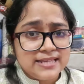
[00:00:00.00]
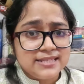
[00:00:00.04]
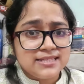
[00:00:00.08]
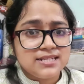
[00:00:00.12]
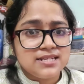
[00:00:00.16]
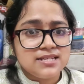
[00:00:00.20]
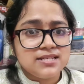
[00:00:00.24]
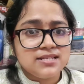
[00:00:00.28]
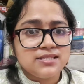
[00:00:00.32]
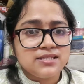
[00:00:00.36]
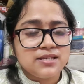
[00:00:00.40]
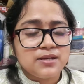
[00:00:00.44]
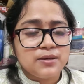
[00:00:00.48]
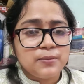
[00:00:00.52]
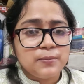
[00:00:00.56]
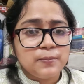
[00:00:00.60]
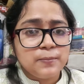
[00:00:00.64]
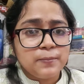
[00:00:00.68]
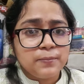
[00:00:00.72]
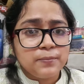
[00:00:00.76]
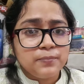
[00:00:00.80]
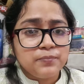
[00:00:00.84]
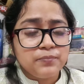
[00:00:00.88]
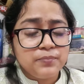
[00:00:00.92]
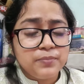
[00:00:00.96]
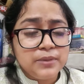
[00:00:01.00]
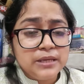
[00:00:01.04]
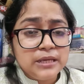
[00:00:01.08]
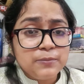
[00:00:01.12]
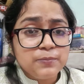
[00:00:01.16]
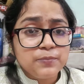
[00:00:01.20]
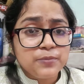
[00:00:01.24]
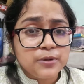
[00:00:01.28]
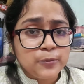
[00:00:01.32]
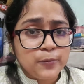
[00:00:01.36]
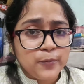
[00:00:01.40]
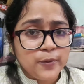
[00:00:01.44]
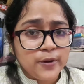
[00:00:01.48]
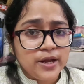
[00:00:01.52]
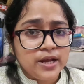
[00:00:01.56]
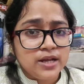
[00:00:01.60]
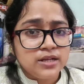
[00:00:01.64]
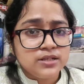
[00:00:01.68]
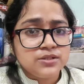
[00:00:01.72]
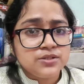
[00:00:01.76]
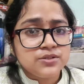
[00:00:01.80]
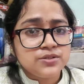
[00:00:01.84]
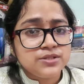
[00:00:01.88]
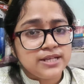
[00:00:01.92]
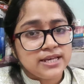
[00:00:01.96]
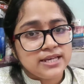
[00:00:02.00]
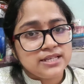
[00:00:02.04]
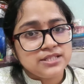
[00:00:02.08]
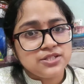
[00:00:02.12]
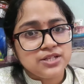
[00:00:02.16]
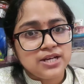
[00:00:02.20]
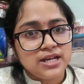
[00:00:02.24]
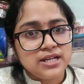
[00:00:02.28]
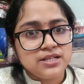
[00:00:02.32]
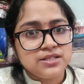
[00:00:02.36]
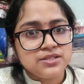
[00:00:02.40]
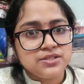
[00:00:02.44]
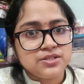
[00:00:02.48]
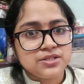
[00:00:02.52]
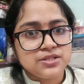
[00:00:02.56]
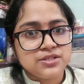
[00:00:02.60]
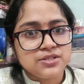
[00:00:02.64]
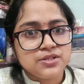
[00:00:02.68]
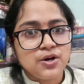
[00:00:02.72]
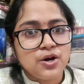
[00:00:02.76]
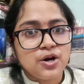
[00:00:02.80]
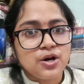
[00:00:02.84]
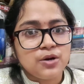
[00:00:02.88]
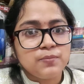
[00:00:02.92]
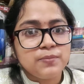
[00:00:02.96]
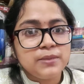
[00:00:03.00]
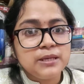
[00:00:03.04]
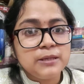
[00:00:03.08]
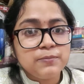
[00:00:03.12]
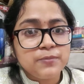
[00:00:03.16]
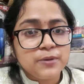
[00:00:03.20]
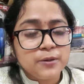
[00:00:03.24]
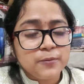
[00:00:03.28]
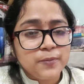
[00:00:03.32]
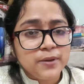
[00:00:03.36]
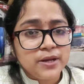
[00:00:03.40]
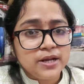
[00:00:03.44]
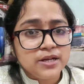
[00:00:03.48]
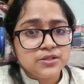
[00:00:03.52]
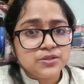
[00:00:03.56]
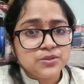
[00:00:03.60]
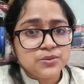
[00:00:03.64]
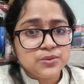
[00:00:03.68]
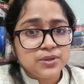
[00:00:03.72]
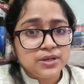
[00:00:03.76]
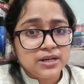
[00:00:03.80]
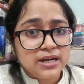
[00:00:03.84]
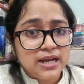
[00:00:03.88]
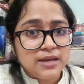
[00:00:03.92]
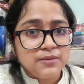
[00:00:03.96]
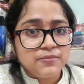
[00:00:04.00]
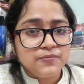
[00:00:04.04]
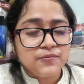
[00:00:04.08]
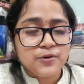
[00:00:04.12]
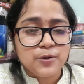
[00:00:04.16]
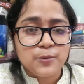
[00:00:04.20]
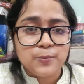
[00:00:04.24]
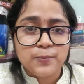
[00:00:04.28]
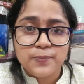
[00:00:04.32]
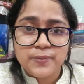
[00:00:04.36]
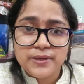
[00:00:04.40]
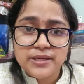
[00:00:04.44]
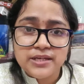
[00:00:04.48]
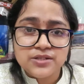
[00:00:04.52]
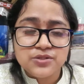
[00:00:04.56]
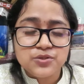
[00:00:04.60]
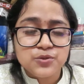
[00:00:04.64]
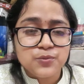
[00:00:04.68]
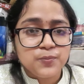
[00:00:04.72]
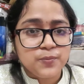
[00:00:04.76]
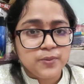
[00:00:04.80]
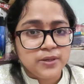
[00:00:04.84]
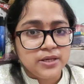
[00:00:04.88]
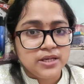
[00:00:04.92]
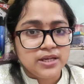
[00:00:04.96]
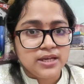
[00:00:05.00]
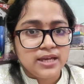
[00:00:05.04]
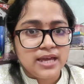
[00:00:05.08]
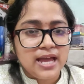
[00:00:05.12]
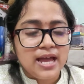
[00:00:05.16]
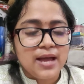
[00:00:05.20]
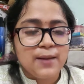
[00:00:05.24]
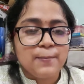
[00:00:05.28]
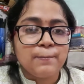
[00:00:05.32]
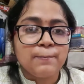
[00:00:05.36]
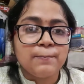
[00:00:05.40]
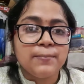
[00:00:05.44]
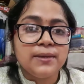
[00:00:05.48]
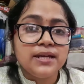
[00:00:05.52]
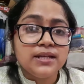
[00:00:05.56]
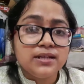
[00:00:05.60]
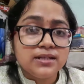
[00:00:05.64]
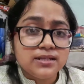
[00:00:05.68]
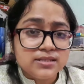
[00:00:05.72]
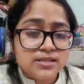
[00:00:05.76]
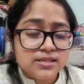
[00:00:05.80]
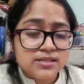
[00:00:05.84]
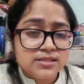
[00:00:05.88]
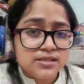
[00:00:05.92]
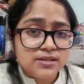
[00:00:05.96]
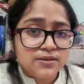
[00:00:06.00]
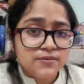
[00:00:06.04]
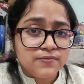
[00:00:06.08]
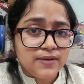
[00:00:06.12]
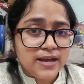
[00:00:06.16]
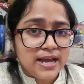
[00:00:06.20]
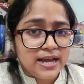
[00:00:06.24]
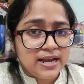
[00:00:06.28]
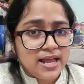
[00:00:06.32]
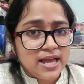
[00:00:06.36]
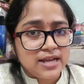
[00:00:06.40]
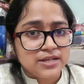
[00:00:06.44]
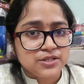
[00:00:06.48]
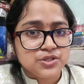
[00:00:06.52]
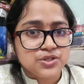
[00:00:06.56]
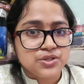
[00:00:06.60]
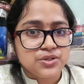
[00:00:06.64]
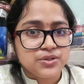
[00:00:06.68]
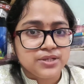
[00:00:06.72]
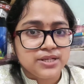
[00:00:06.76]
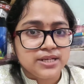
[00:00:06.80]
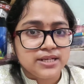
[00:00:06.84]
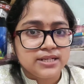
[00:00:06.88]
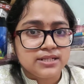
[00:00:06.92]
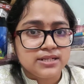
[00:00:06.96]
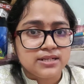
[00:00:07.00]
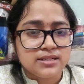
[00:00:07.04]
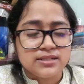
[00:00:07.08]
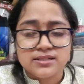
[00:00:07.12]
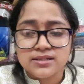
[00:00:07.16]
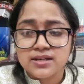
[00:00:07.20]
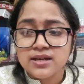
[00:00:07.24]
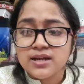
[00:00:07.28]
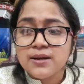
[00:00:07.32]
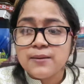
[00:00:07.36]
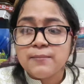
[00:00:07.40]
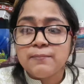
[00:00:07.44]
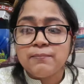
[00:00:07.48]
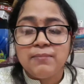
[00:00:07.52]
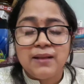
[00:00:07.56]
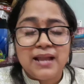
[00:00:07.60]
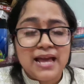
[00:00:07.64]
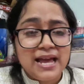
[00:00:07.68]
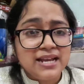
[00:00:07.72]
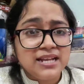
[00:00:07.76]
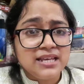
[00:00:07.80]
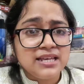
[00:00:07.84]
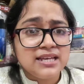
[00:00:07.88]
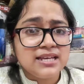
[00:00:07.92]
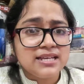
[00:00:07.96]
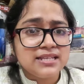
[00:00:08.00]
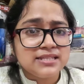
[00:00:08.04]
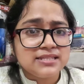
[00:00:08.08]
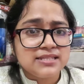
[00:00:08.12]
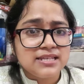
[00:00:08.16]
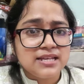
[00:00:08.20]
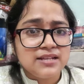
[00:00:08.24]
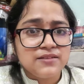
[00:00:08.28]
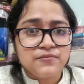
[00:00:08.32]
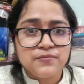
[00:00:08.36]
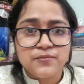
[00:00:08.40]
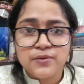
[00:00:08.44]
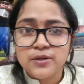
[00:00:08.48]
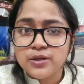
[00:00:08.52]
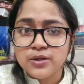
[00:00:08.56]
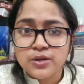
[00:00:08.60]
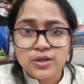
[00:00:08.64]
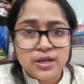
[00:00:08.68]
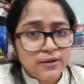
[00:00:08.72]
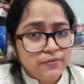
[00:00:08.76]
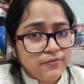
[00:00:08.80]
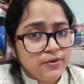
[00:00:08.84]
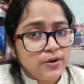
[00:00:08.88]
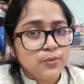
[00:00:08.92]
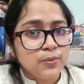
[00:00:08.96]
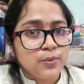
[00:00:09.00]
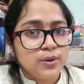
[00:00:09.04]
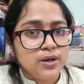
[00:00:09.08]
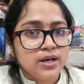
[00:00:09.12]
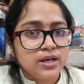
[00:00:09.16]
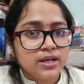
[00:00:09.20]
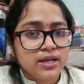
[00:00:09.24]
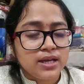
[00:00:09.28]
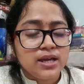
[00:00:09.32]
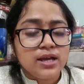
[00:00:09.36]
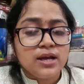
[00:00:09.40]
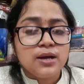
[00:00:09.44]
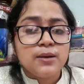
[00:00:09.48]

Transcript: next is be prepared to take challenges or be prepared to climb from peak to peak be decisive and action oriented planning itself will never work